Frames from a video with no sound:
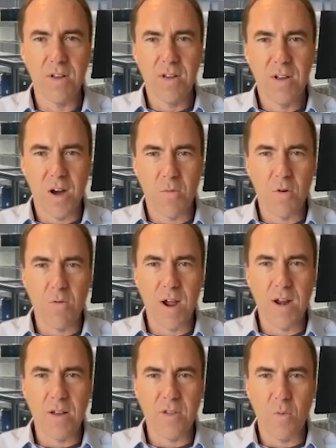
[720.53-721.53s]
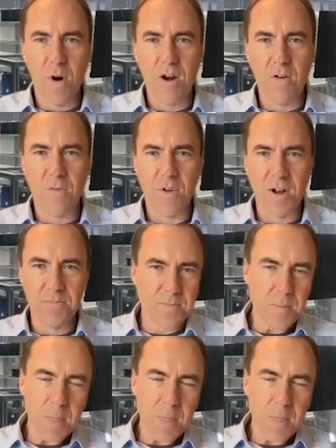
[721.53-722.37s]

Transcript: We're right on the waterfront.